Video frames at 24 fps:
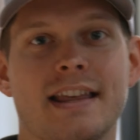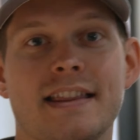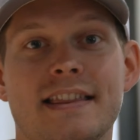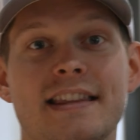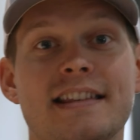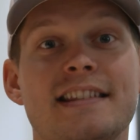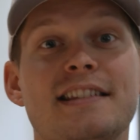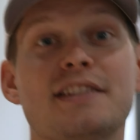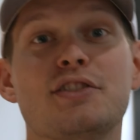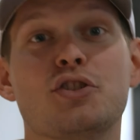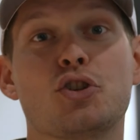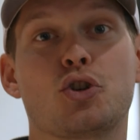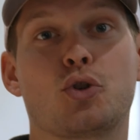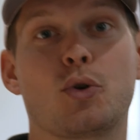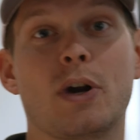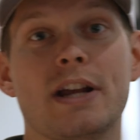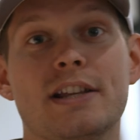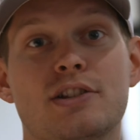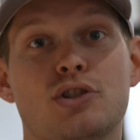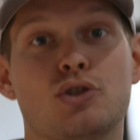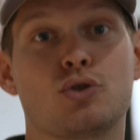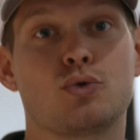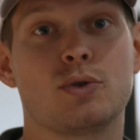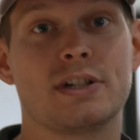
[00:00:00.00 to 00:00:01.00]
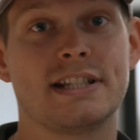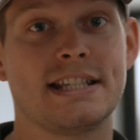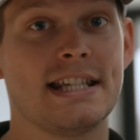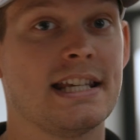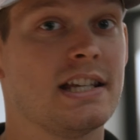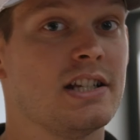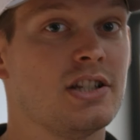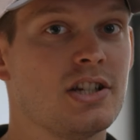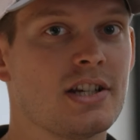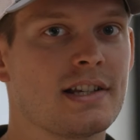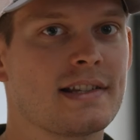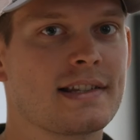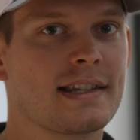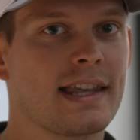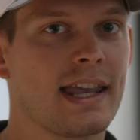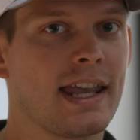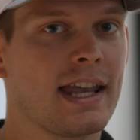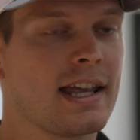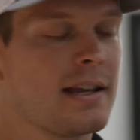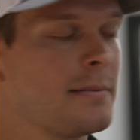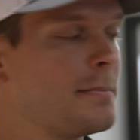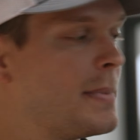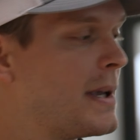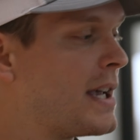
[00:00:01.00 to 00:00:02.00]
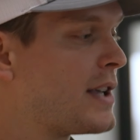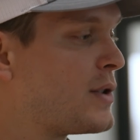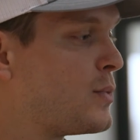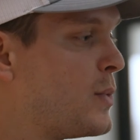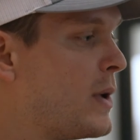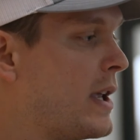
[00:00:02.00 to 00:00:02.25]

This is a great strategic scan because